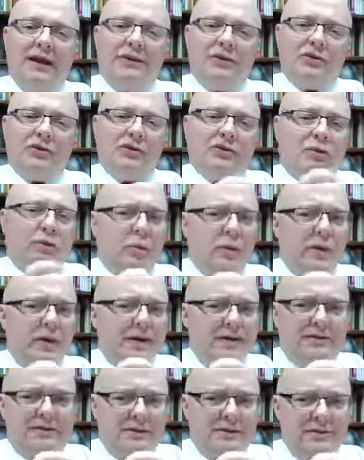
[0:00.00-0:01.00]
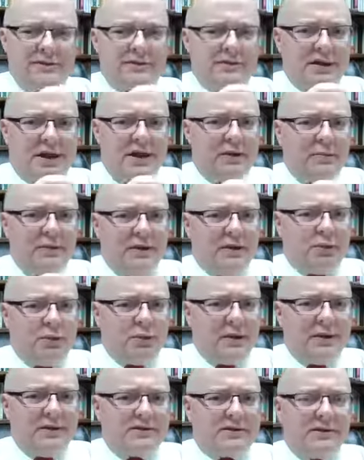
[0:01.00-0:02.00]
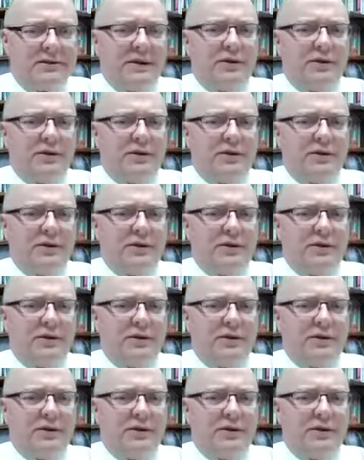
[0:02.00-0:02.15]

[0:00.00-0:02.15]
and there's a reason there's got to be a reason